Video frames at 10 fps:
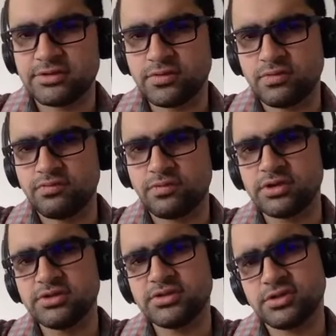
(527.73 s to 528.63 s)
So
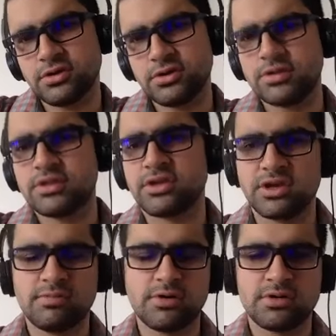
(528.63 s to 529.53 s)
what is your
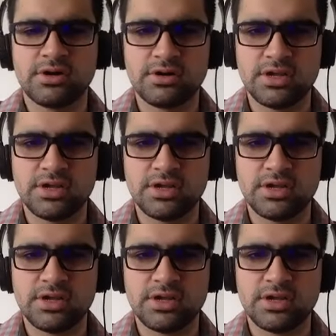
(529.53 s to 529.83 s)
thinking about it?